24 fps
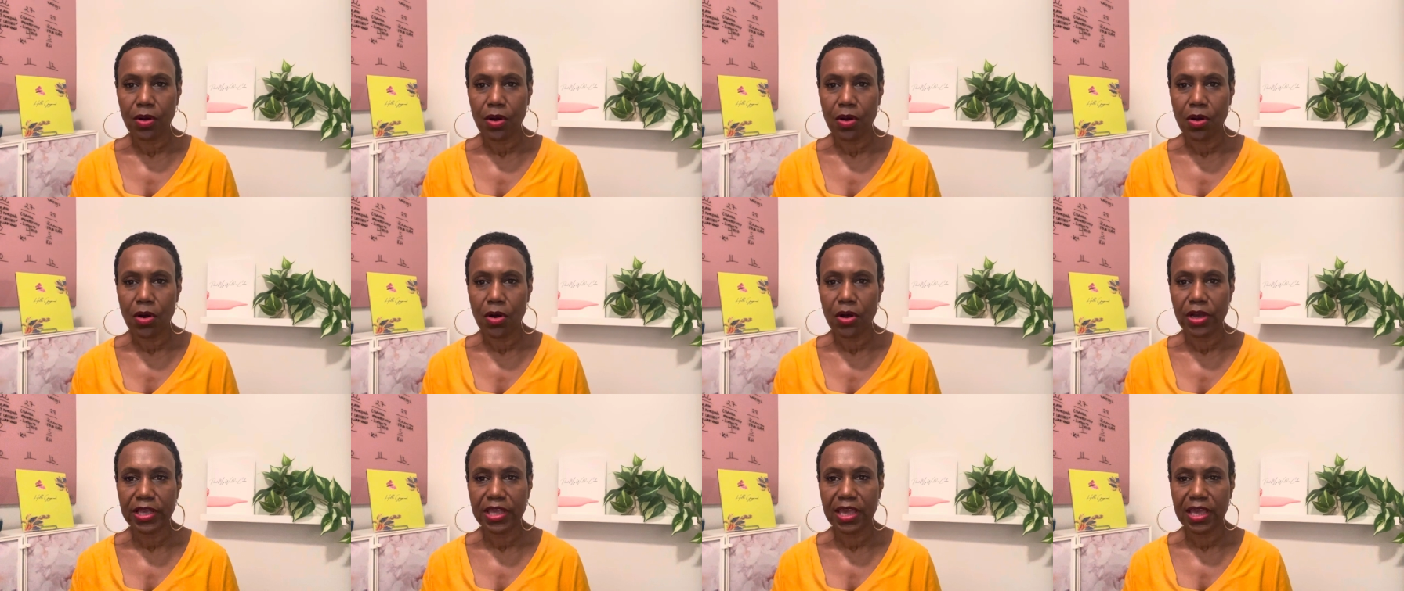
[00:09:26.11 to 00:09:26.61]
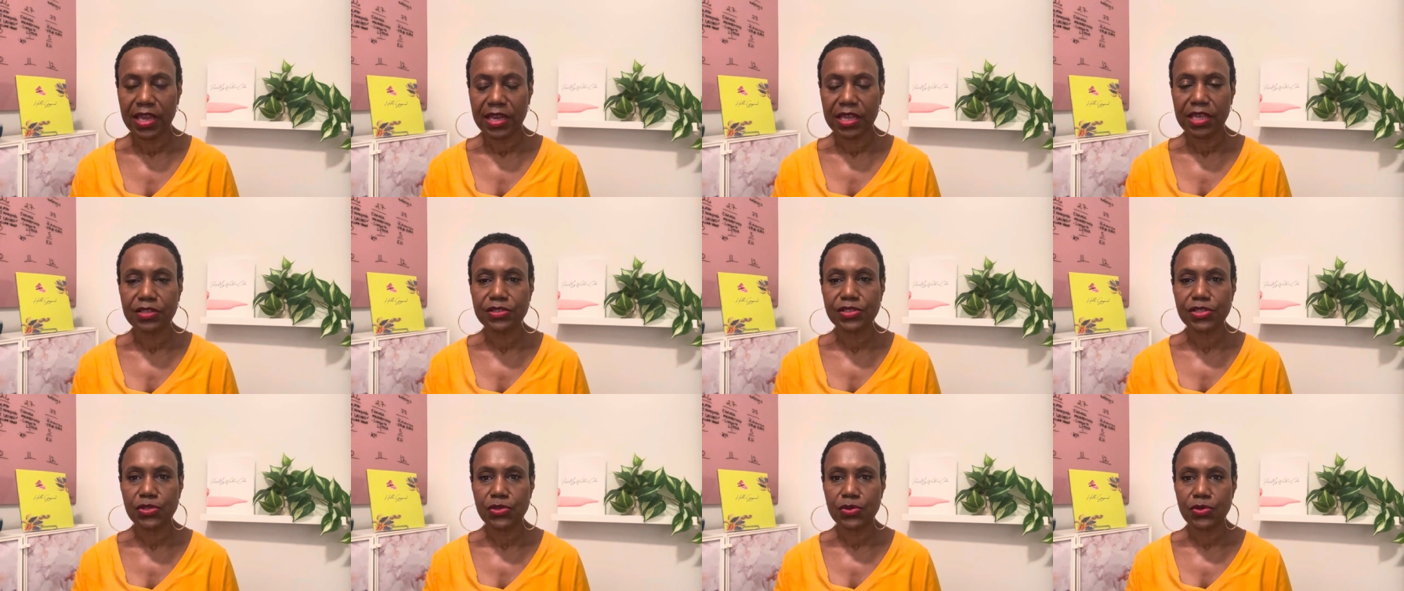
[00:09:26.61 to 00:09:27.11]
or get
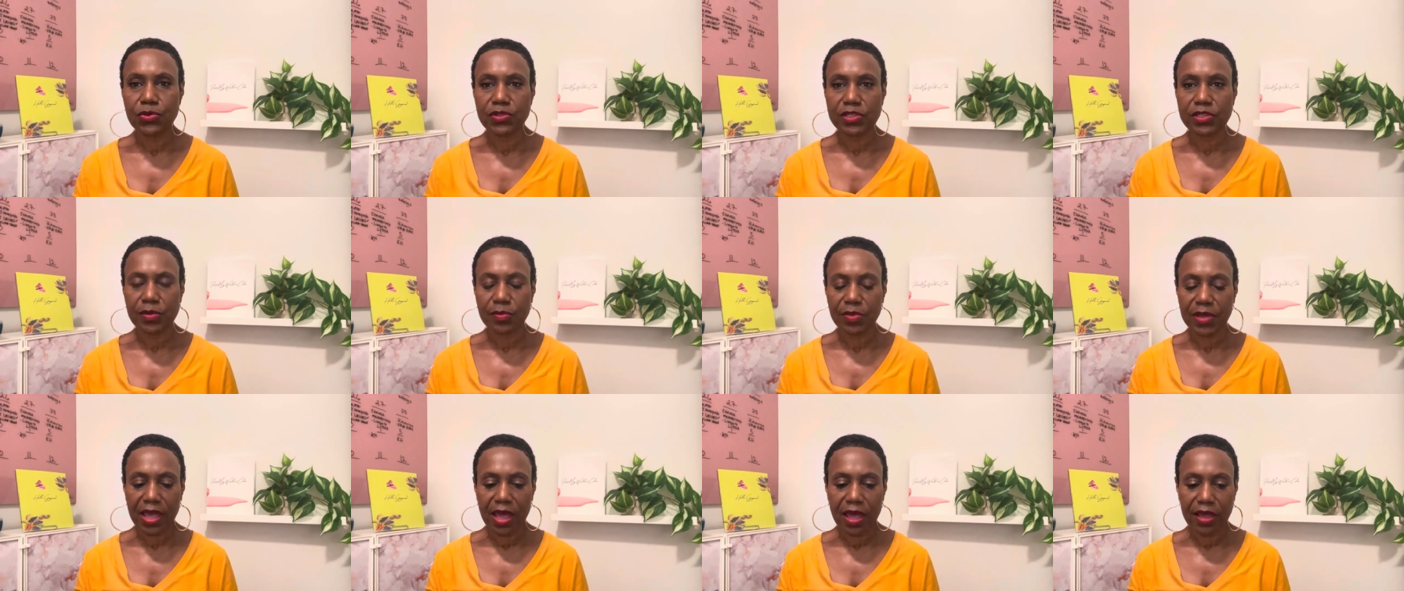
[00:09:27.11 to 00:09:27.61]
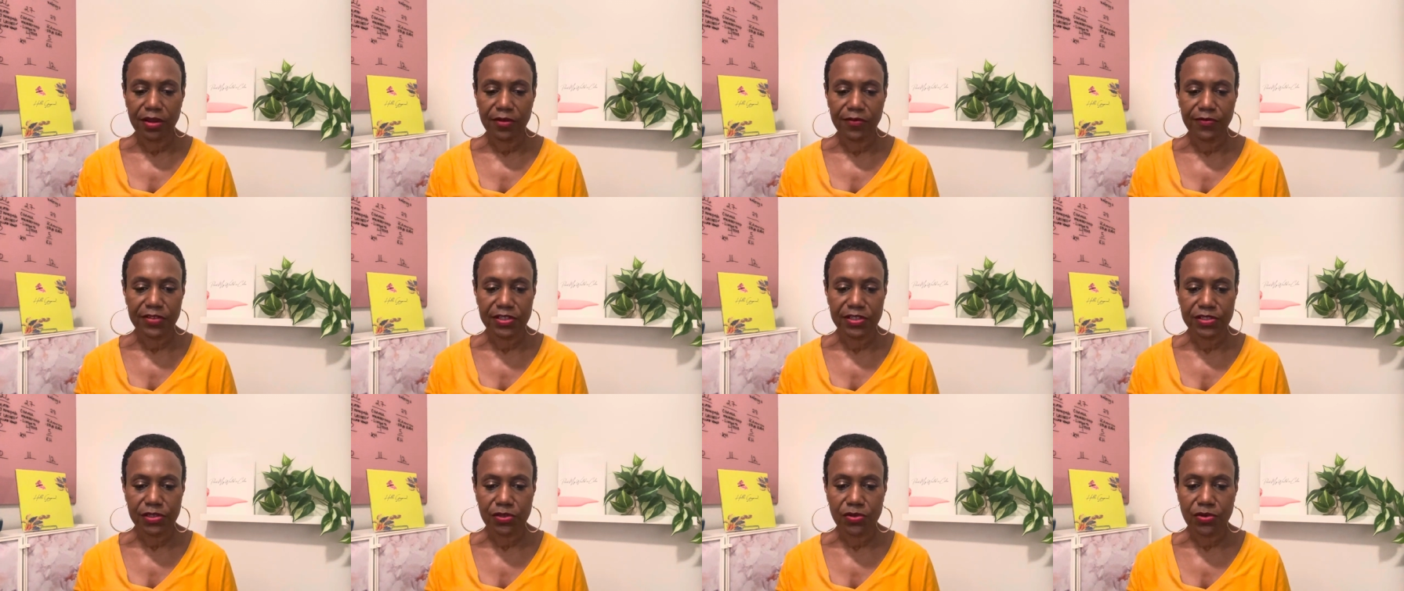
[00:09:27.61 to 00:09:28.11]
into some kind of
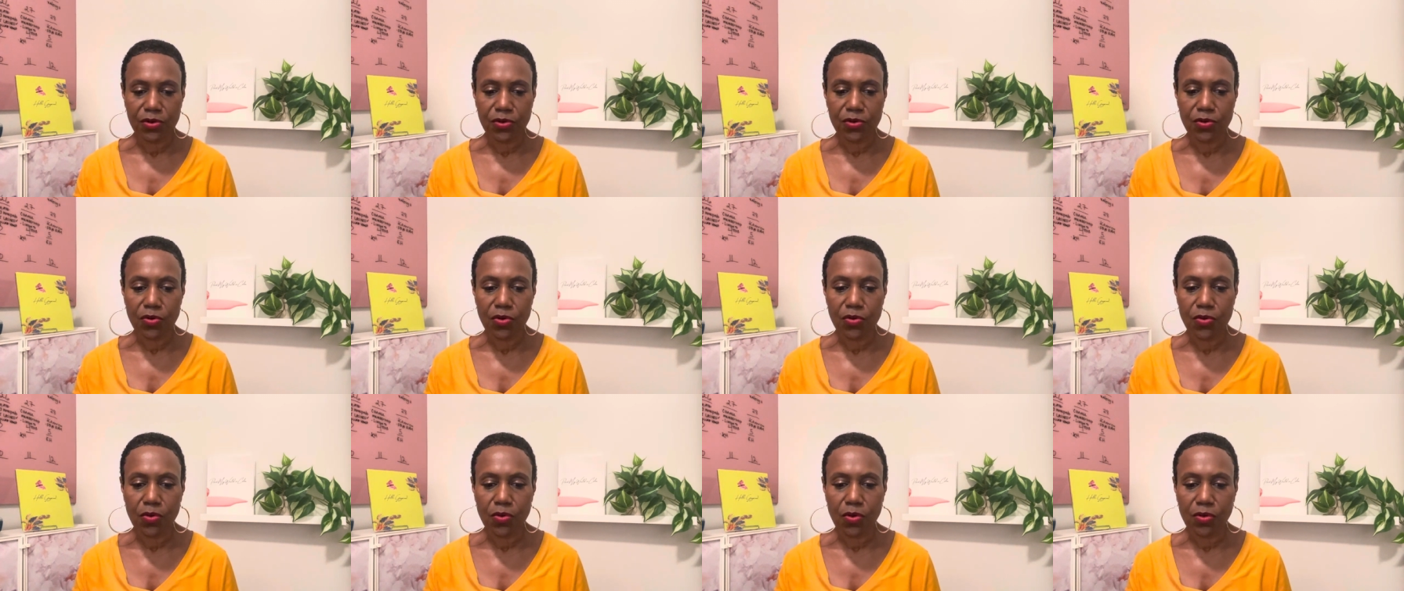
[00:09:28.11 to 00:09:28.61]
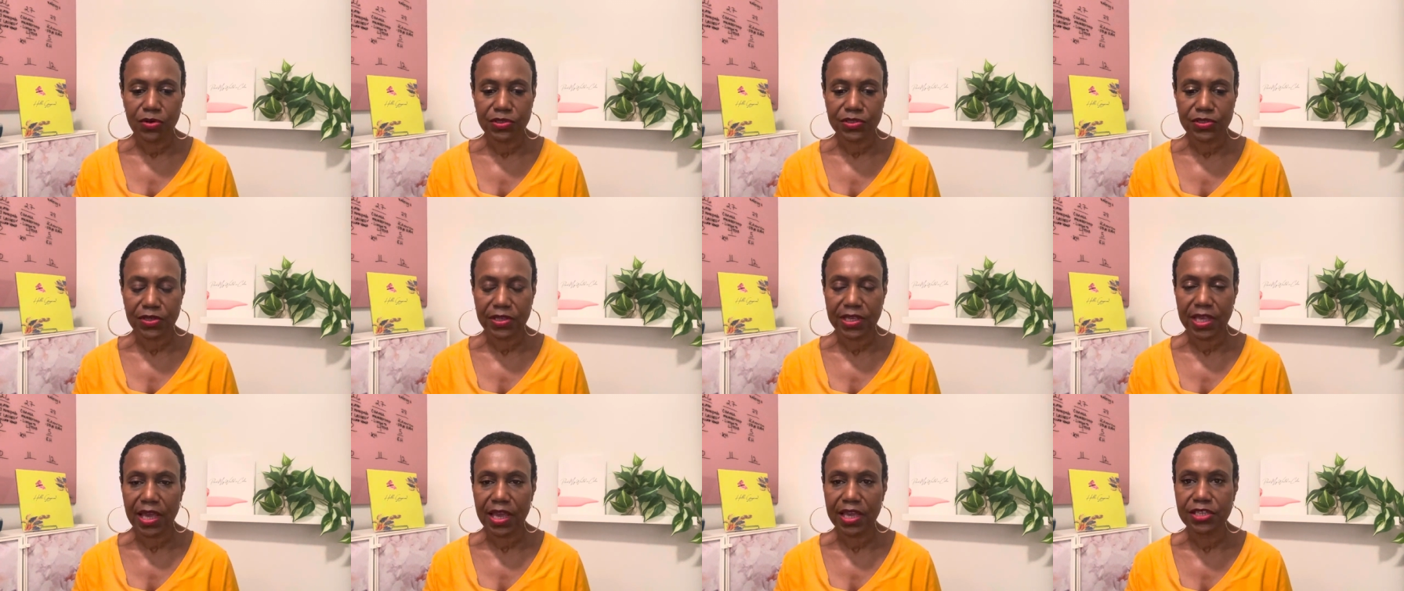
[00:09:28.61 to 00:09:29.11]
physical
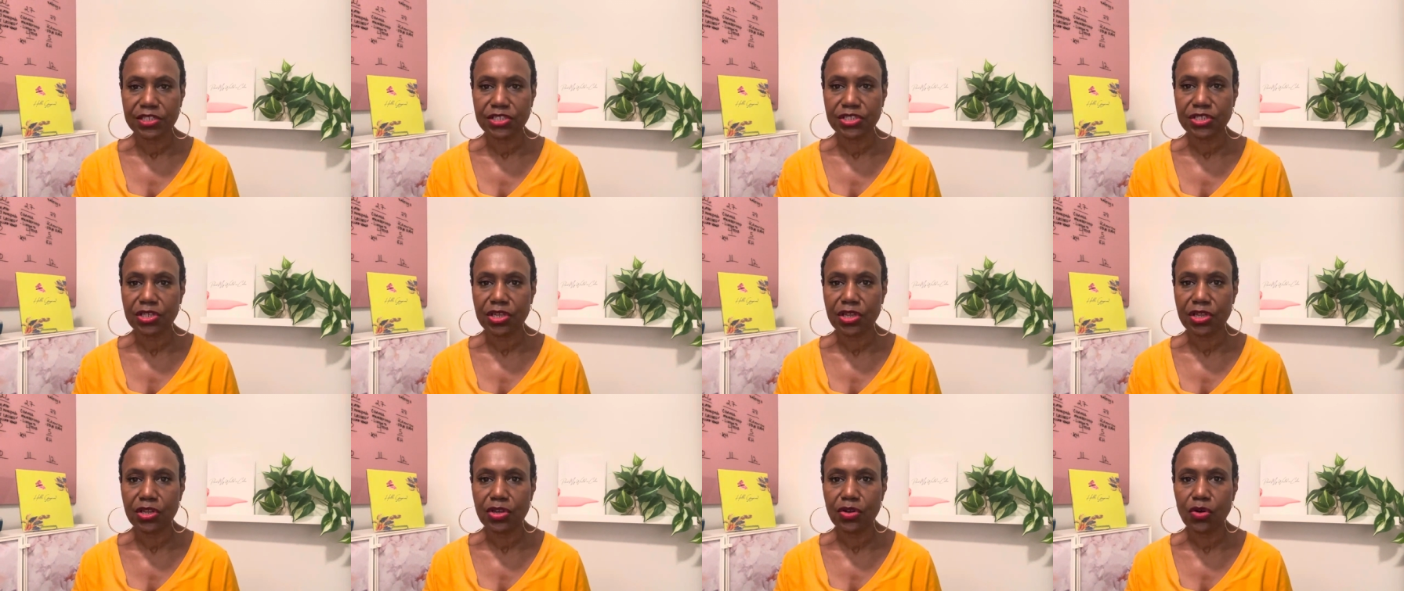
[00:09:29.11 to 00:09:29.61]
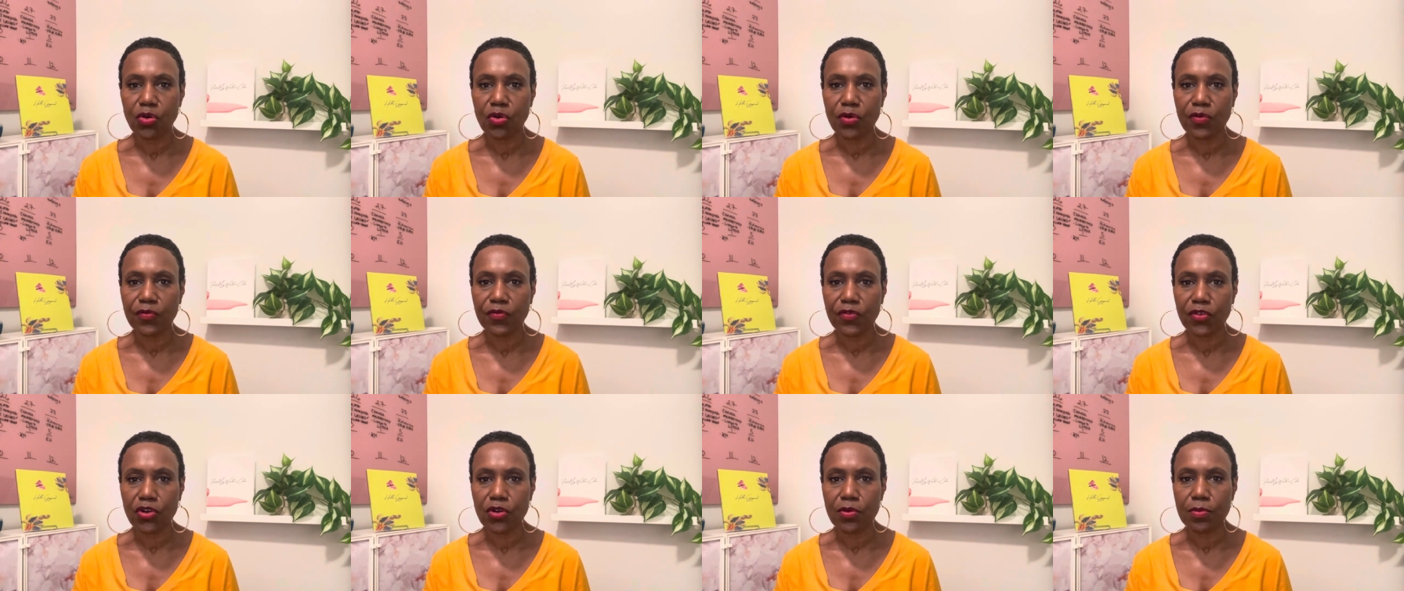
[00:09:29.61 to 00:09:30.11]
altercation or
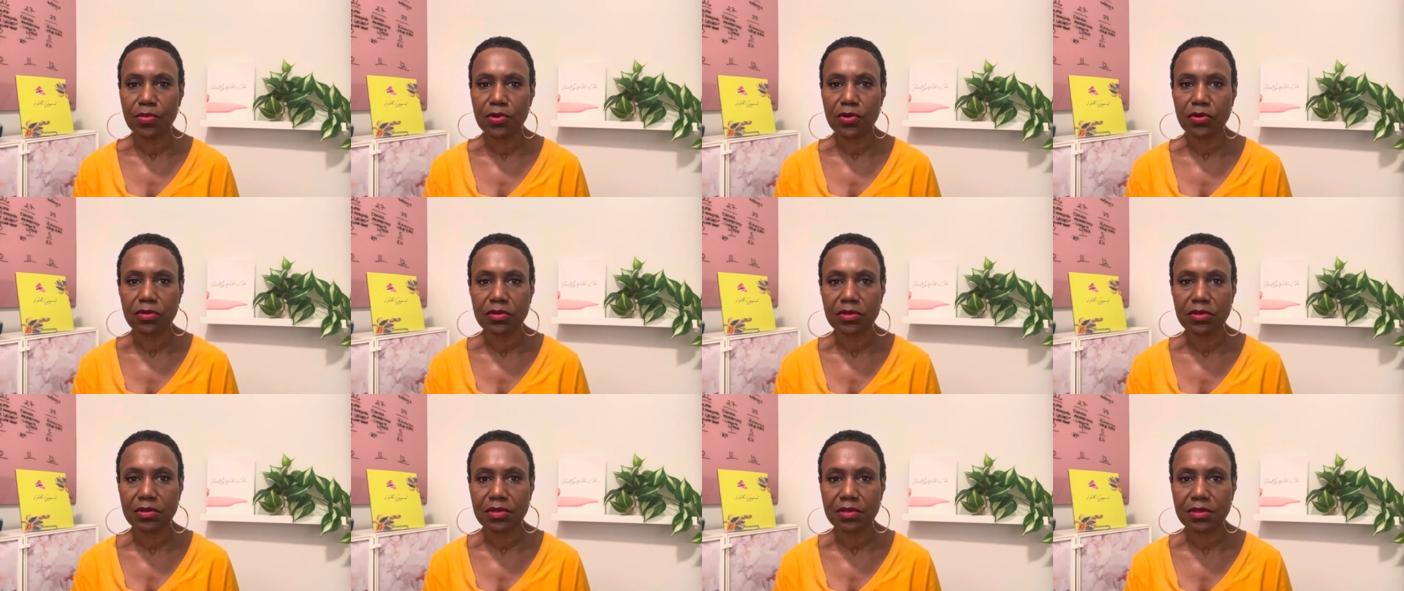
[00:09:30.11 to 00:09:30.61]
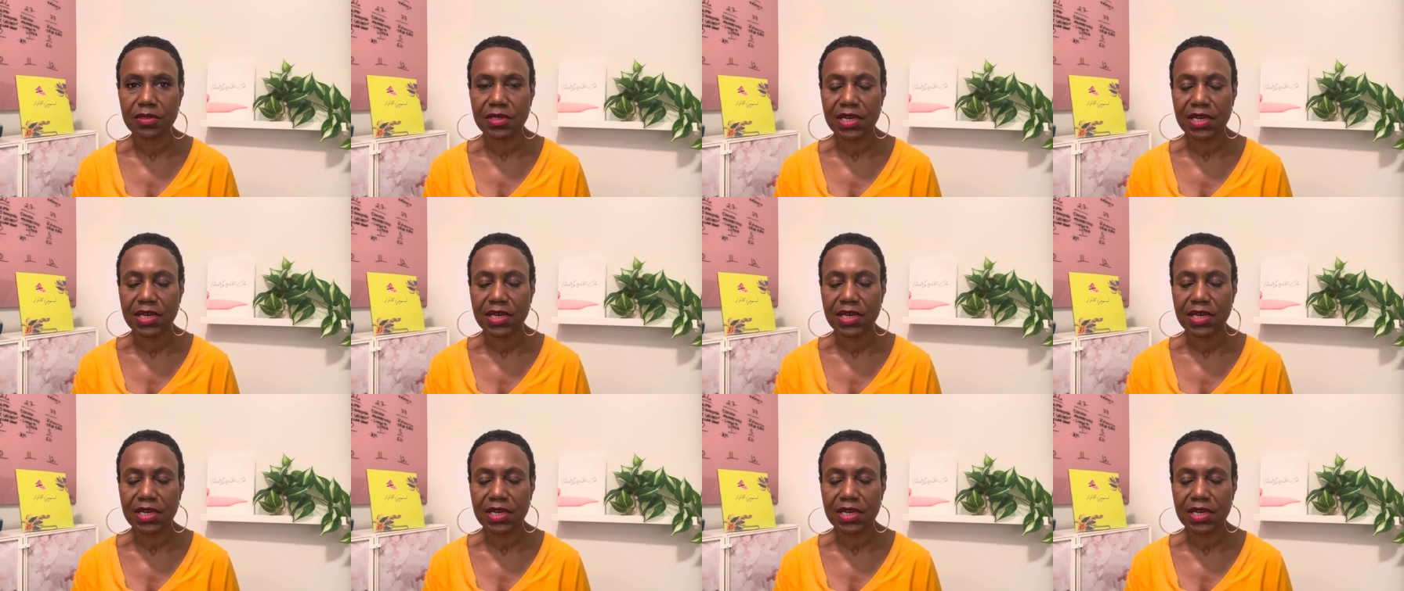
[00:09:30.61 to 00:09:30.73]
verbal